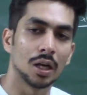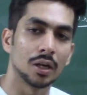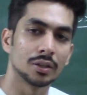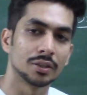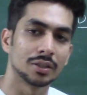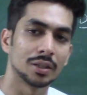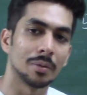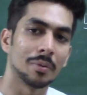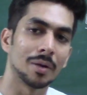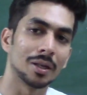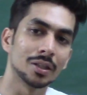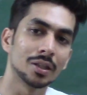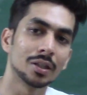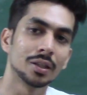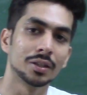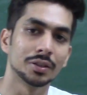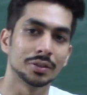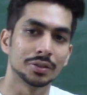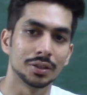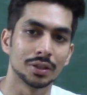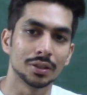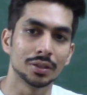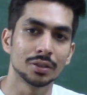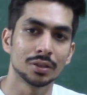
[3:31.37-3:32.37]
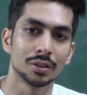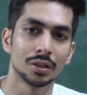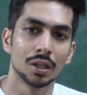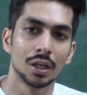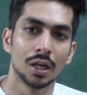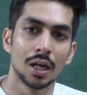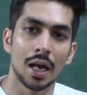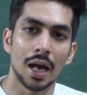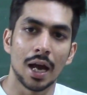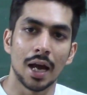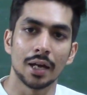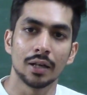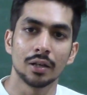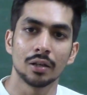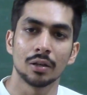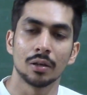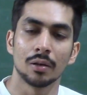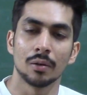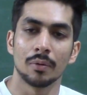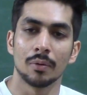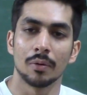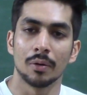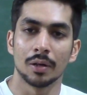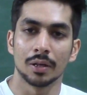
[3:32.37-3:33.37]
some other disease and
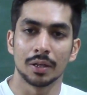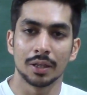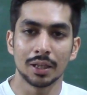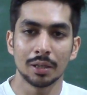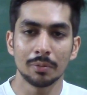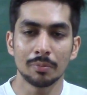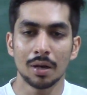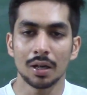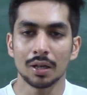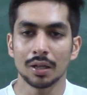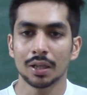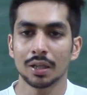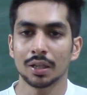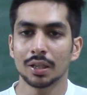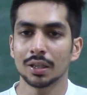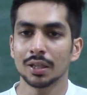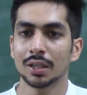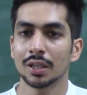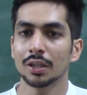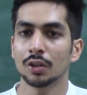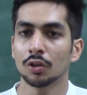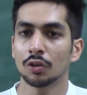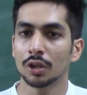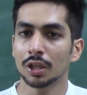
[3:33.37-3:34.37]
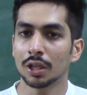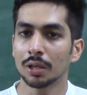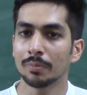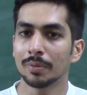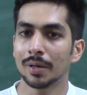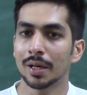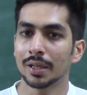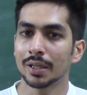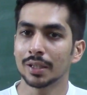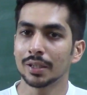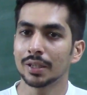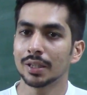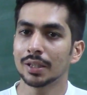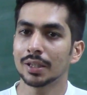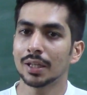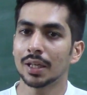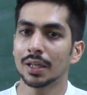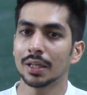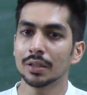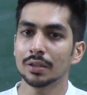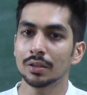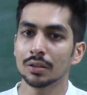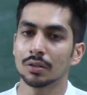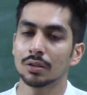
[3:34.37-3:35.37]
remarketing it or rebranding it
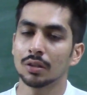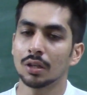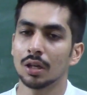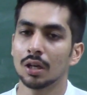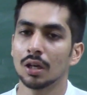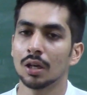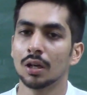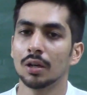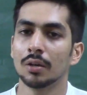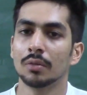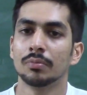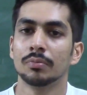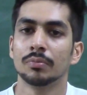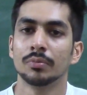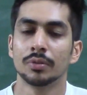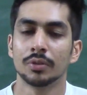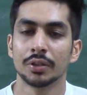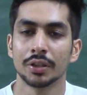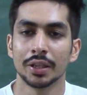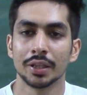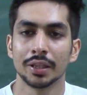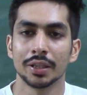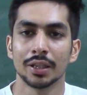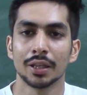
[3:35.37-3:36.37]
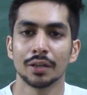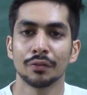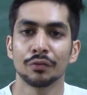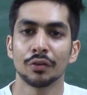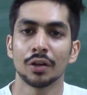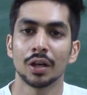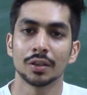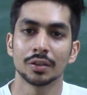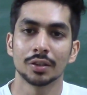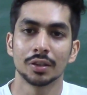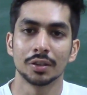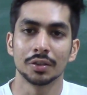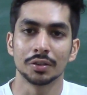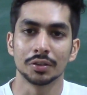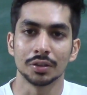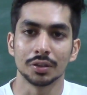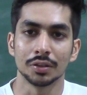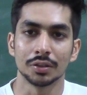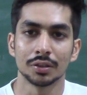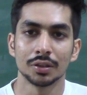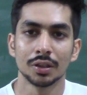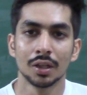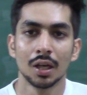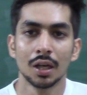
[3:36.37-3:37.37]
and treating it for other
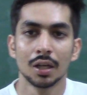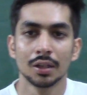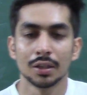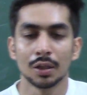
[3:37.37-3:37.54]
disease.